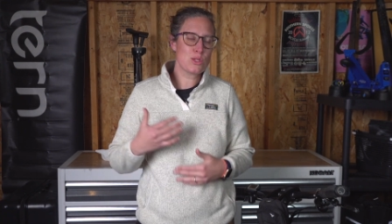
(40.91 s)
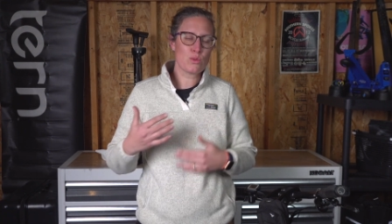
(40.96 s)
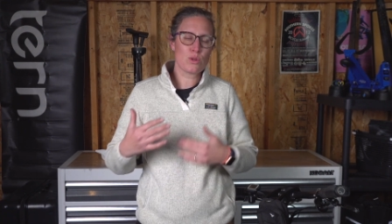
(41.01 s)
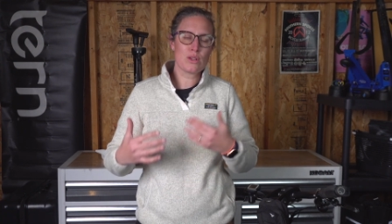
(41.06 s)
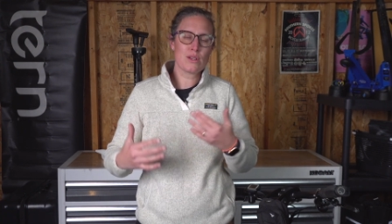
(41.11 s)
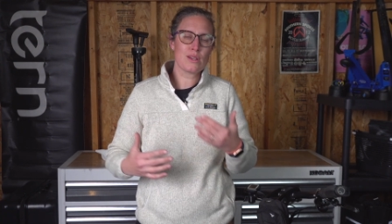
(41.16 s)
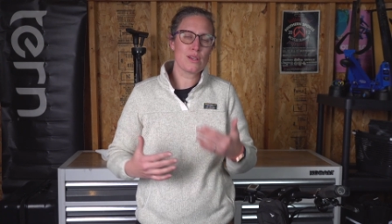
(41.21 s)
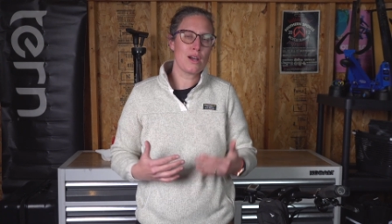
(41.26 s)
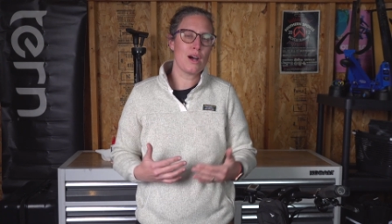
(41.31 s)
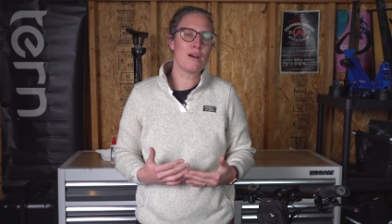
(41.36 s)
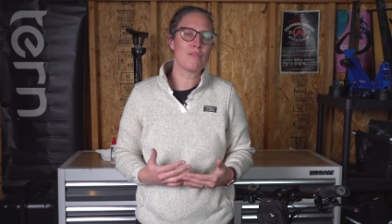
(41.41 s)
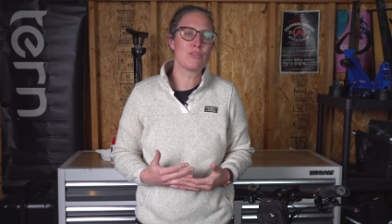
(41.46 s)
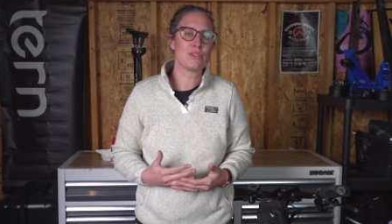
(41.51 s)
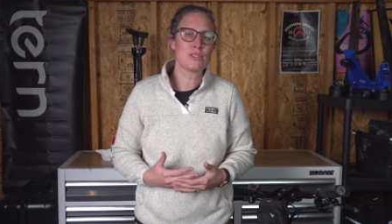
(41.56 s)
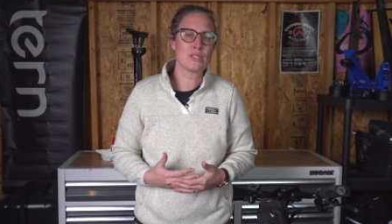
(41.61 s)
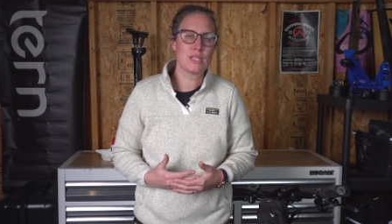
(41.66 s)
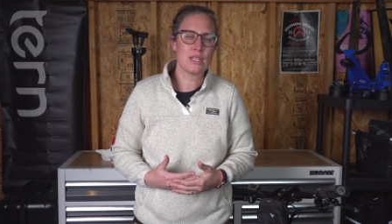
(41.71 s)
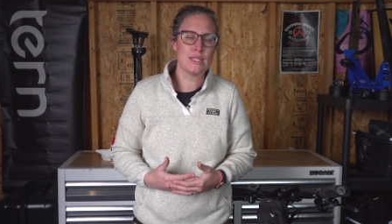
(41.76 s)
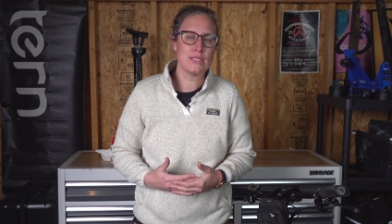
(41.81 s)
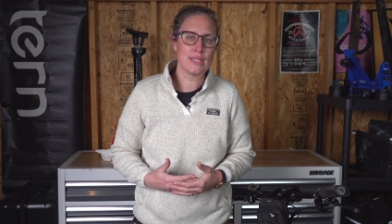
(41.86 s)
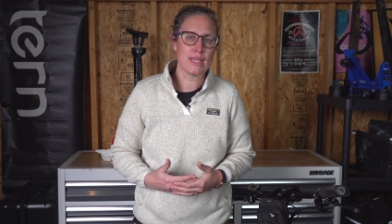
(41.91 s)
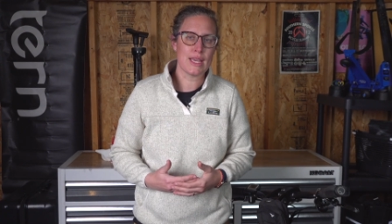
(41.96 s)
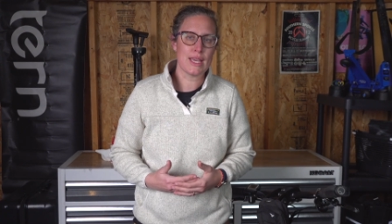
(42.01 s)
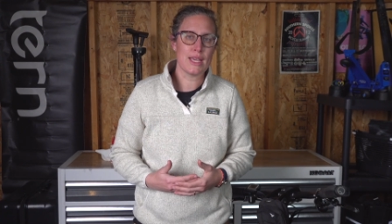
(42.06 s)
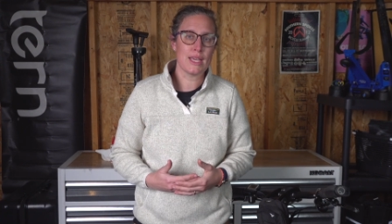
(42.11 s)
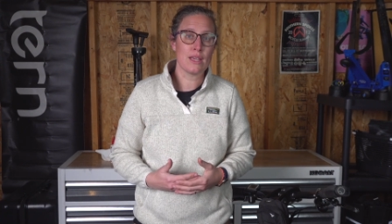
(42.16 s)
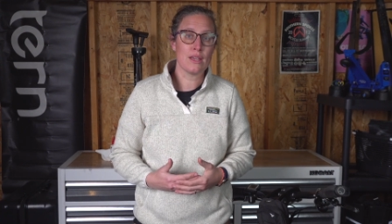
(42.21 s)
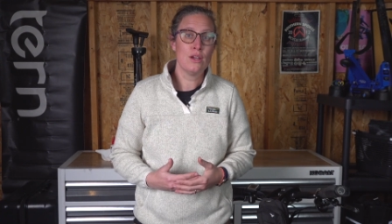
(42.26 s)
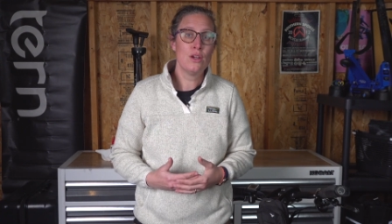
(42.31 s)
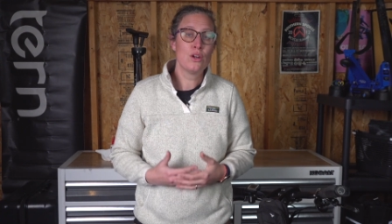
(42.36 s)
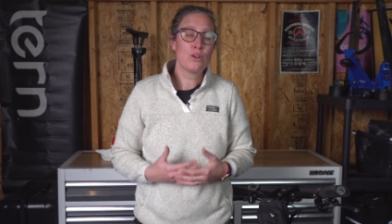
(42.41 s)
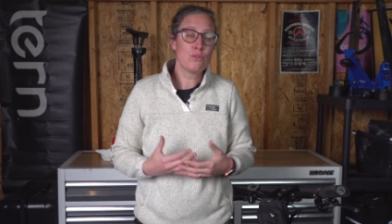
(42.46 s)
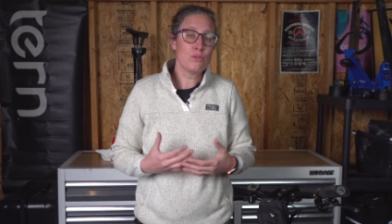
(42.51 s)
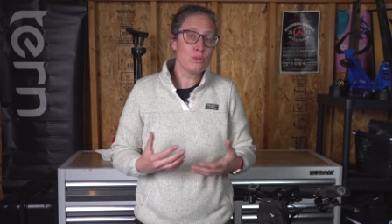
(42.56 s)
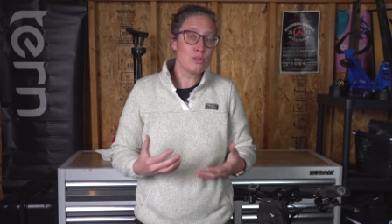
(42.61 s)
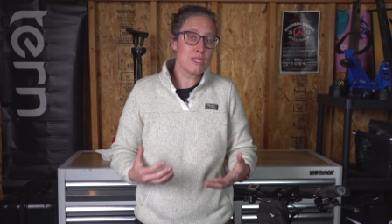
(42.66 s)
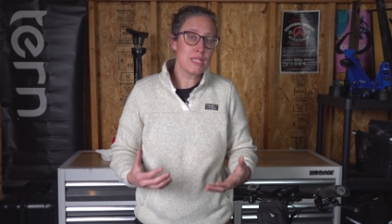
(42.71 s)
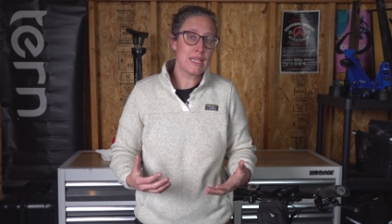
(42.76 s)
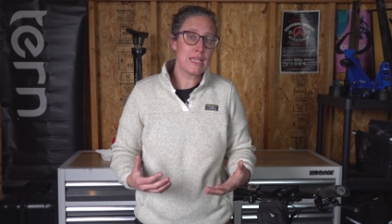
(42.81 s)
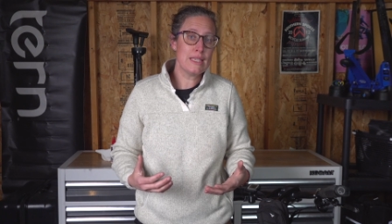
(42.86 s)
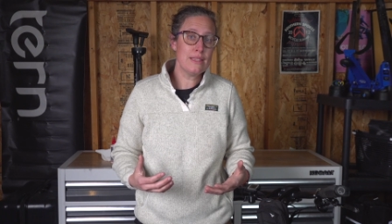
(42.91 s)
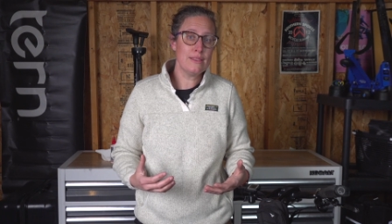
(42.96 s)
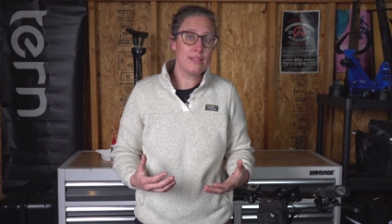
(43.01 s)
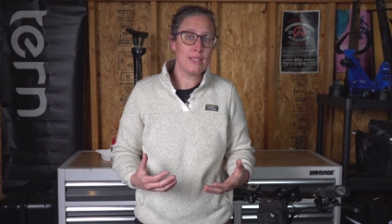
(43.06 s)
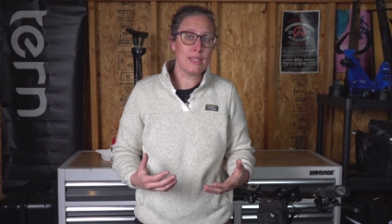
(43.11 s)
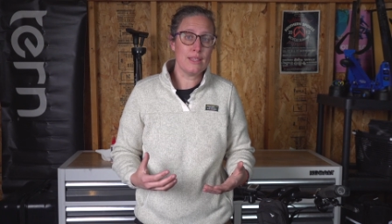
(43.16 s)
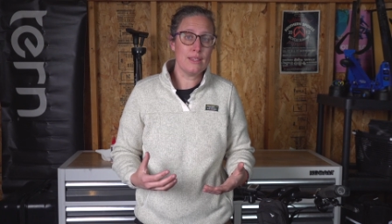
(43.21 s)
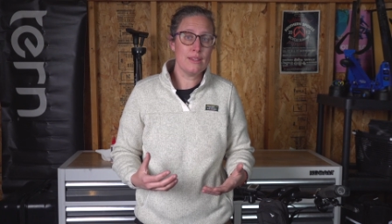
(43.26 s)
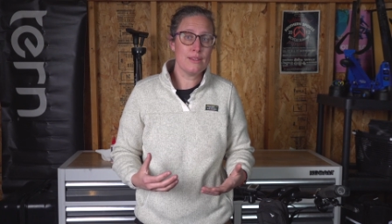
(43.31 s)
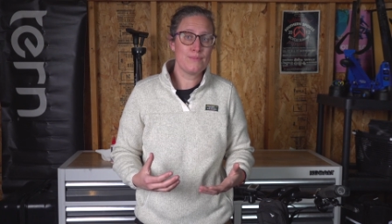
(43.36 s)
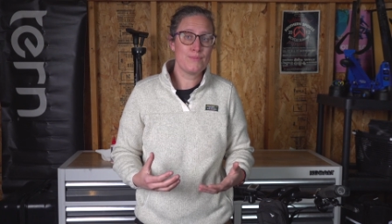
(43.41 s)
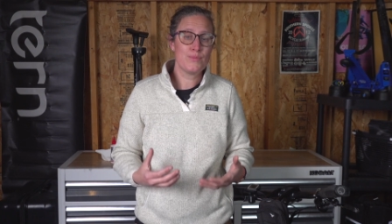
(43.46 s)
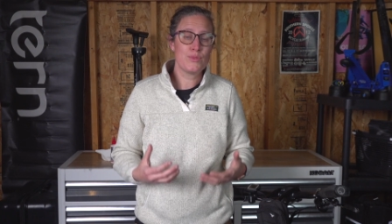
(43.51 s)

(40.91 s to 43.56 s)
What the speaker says: we're going to cover today routinely,